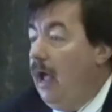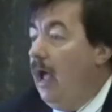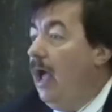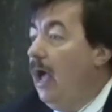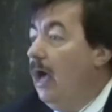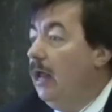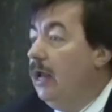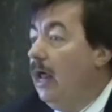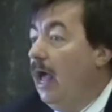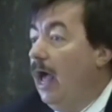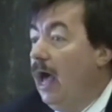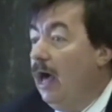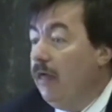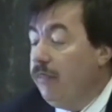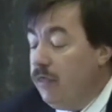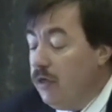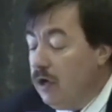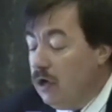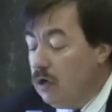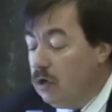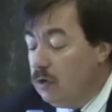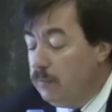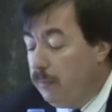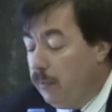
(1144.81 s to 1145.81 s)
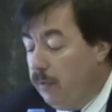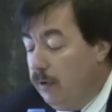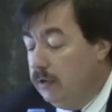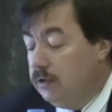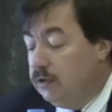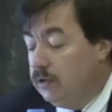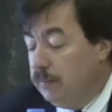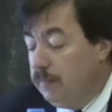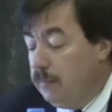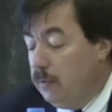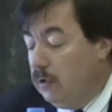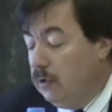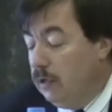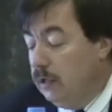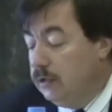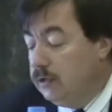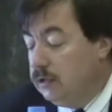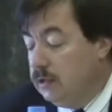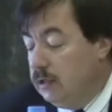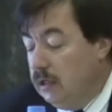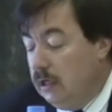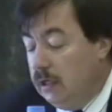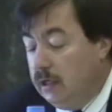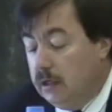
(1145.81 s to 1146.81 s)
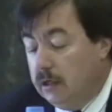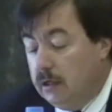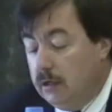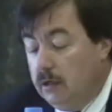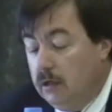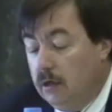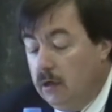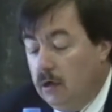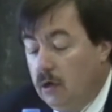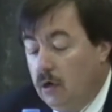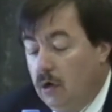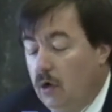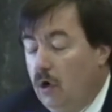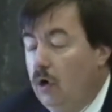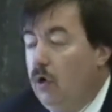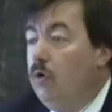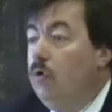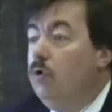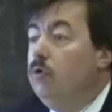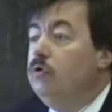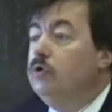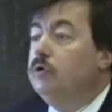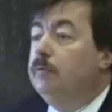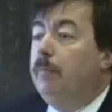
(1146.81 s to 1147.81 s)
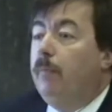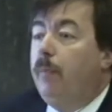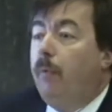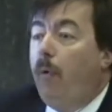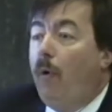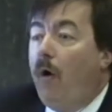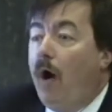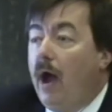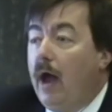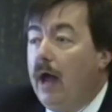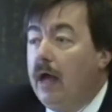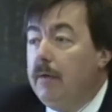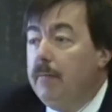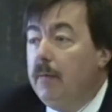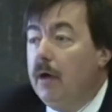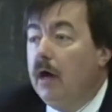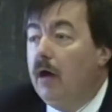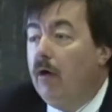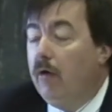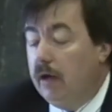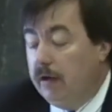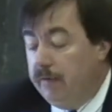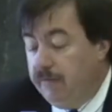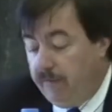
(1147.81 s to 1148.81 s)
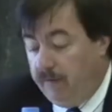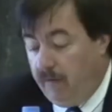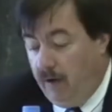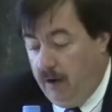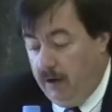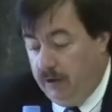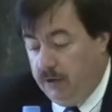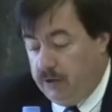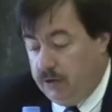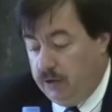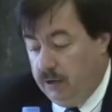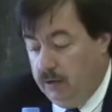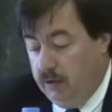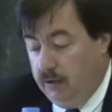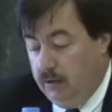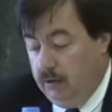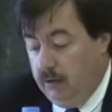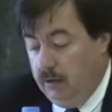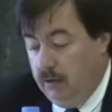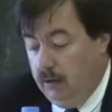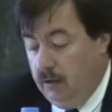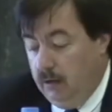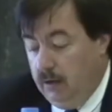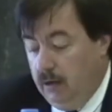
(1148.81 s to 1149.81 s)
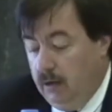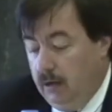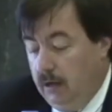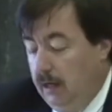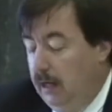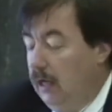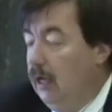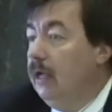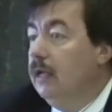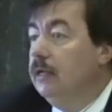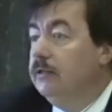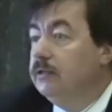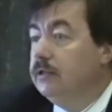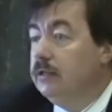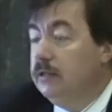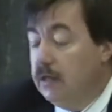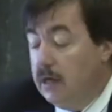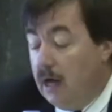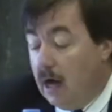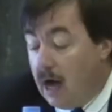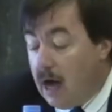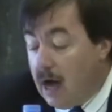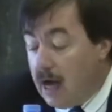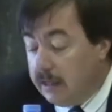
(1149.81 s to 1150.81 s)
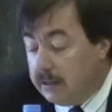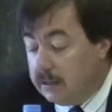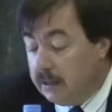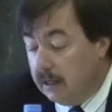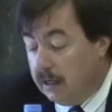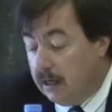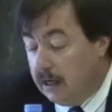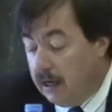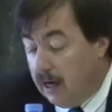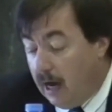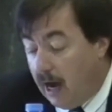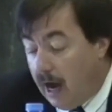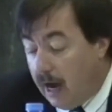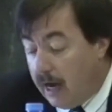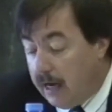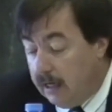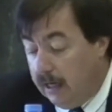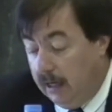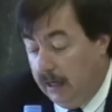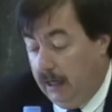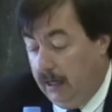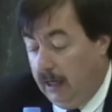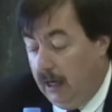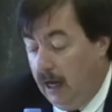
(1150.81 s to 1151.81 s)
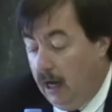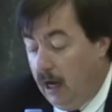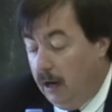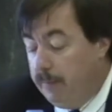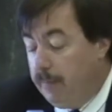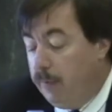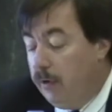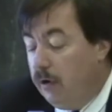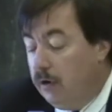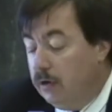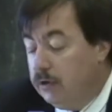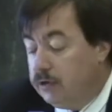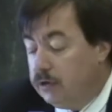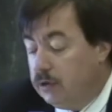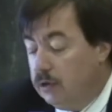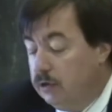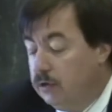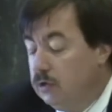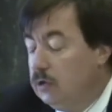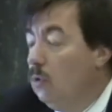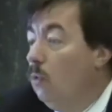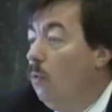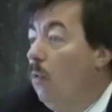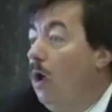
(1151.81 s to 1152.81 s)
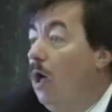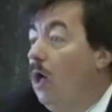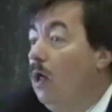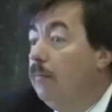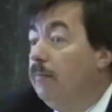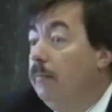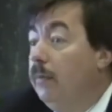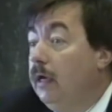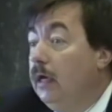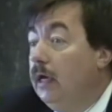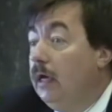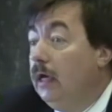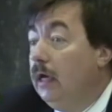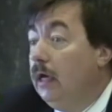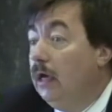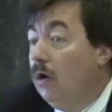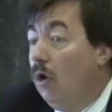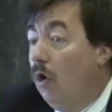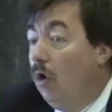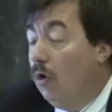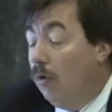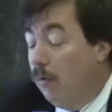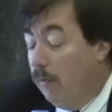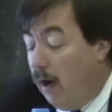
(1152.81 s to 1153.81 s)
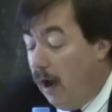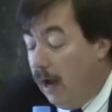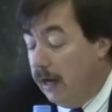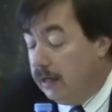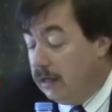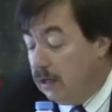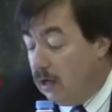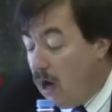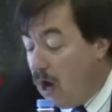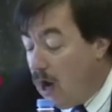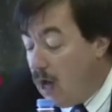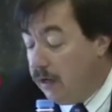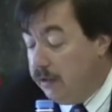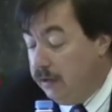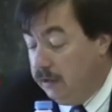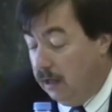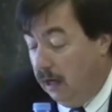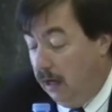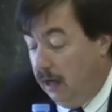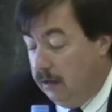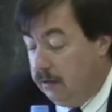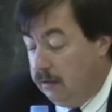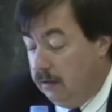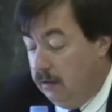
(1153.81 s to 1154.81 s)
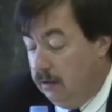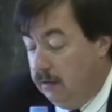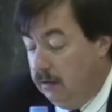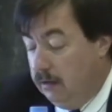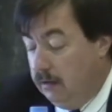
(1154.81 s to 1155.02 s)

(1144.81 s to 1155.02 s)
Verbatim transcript: An ethical principle is needed whose primary function is not guiding a person to well-being or right conduct,